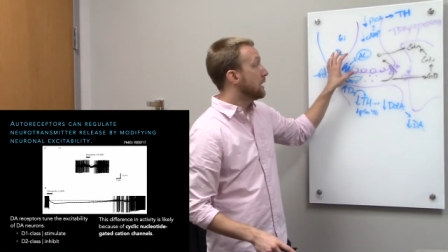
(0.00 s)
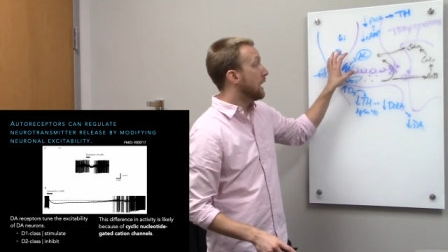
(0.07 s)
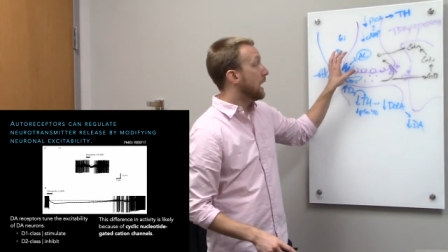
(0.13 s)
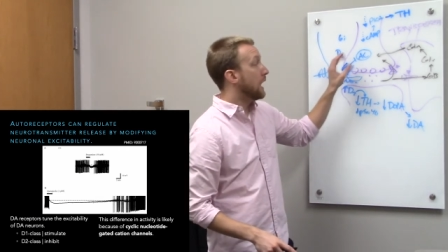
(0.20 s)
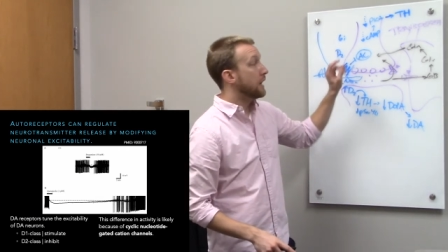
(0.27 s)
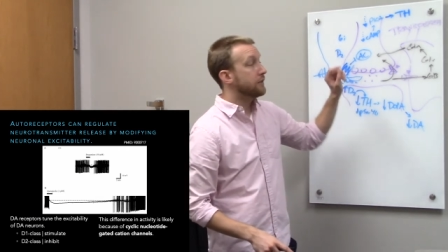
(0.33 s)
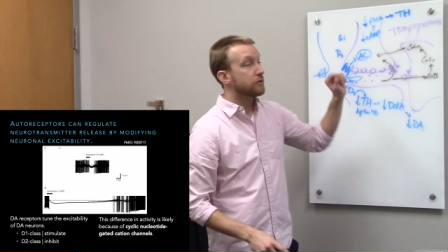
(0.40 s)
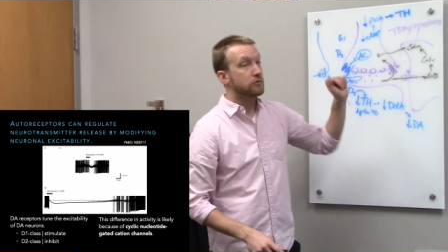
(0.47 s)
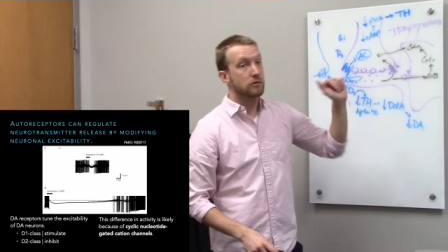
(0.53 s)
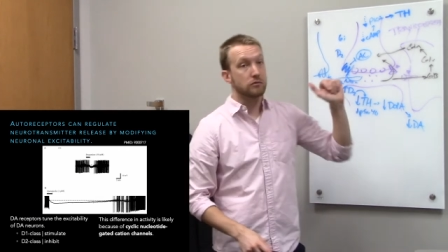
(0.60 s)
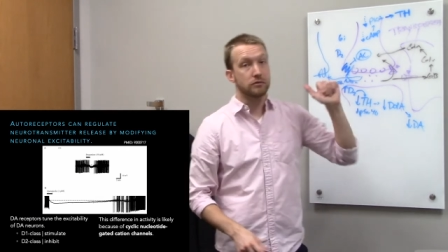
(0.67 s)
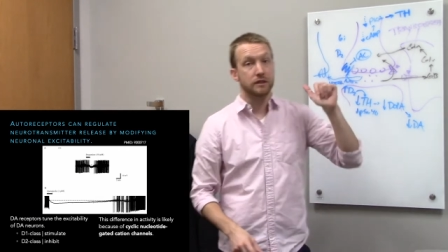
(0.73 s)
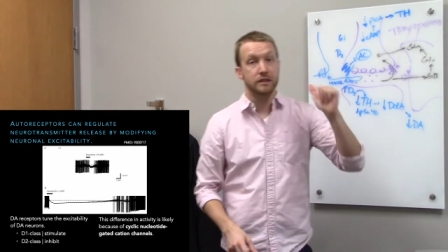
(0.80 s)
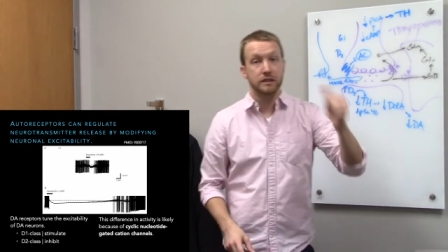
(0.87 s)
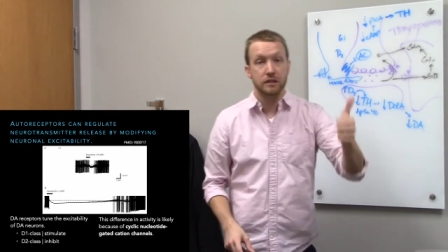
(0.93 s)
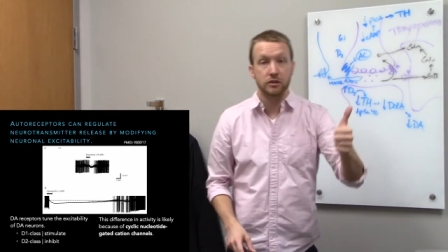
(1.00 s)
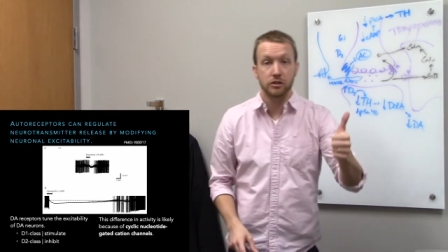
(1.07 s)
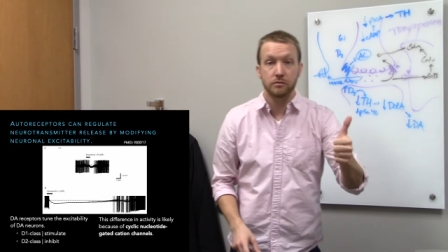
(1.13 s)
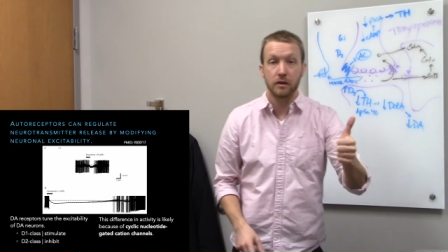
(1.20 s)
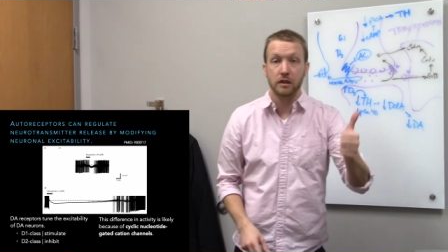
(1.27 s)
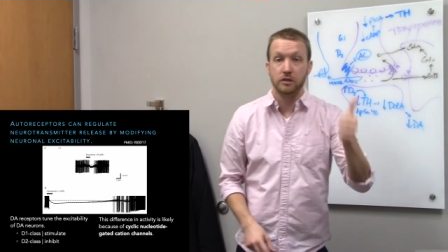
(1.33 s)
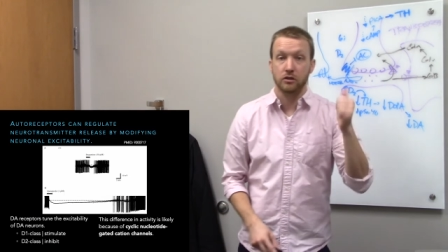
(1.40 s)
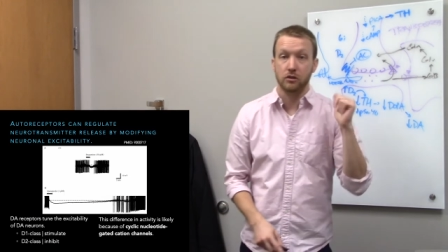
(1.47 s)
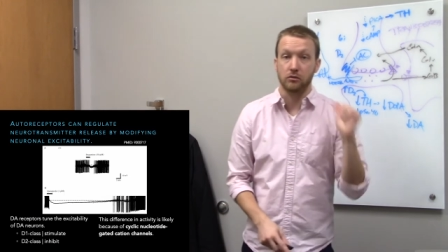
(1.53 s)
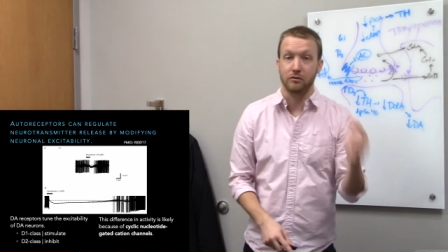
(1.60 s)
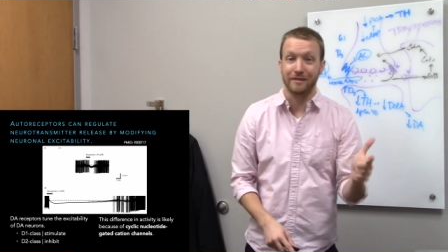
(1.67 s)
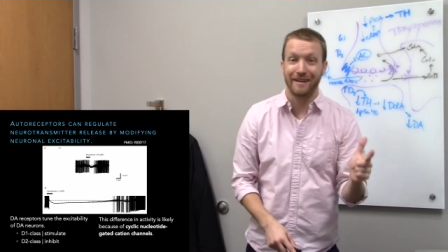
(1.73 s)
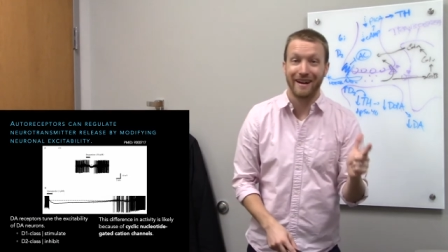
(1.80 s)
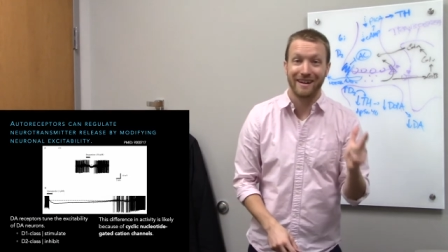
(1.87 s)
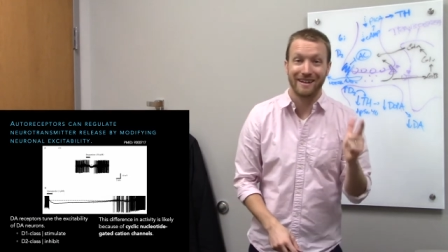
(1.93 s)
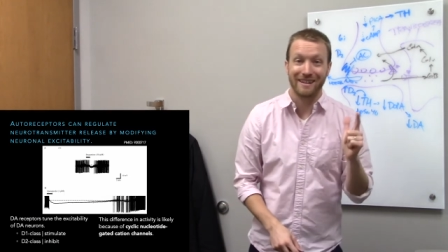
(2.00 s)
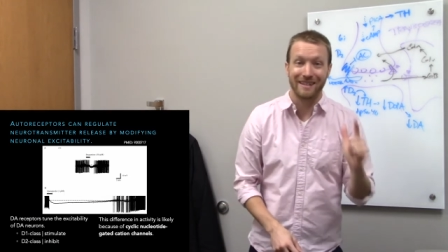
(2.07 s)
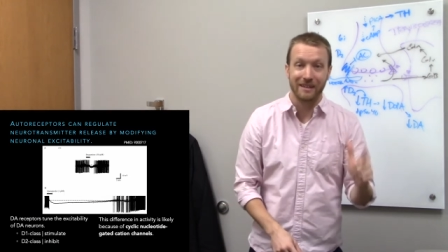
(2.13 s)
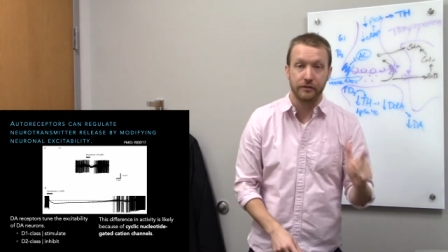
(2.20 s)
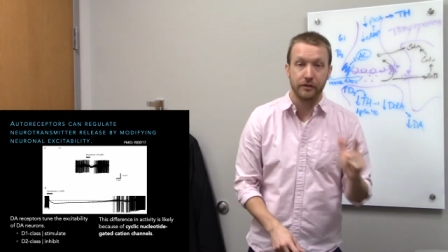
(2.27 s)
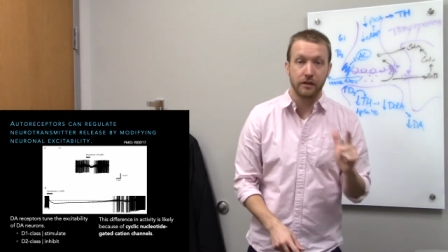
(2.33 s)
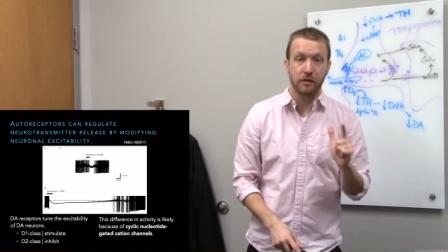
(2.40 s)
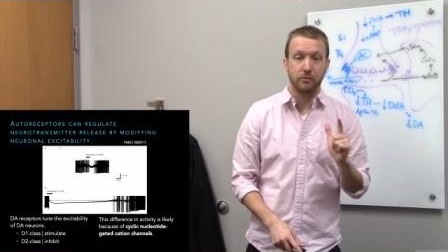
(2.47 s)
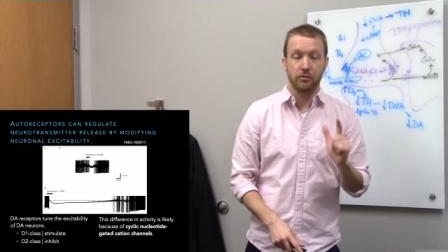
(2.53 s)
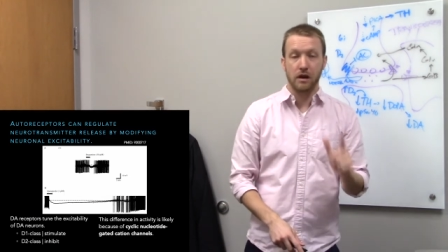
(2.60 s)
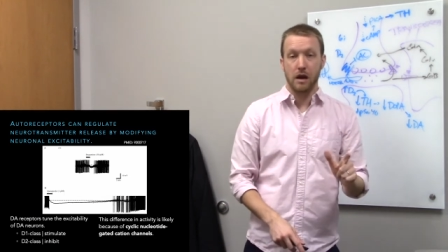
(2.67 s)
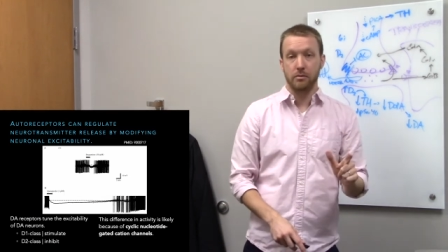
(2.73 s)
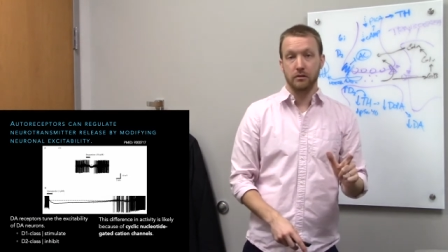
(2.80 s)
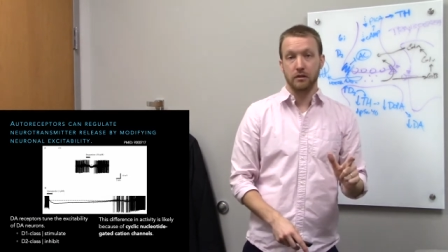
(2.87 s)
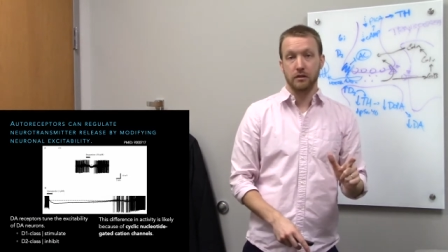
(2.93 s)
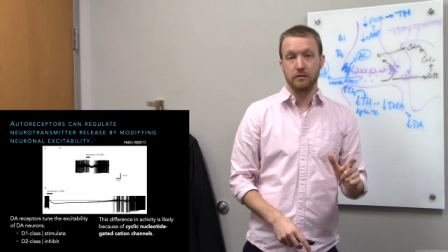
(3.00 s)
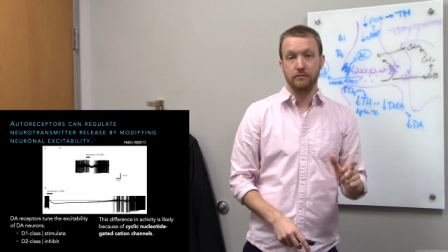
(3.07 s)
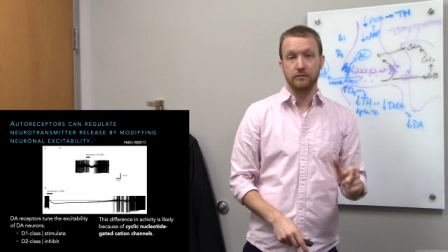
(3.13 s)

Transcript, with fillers: Either we're releasing too much or we're not clearing it properly.